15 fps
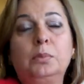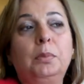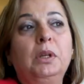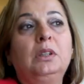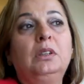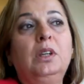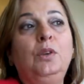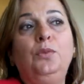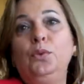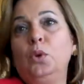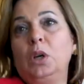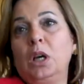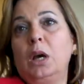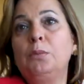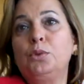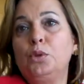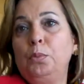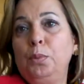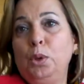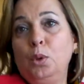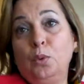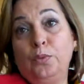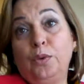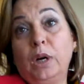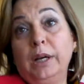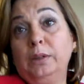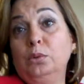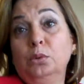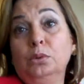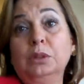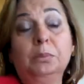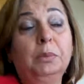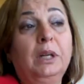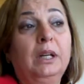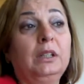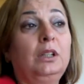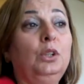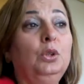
but if you come to BioFach Nuremberg,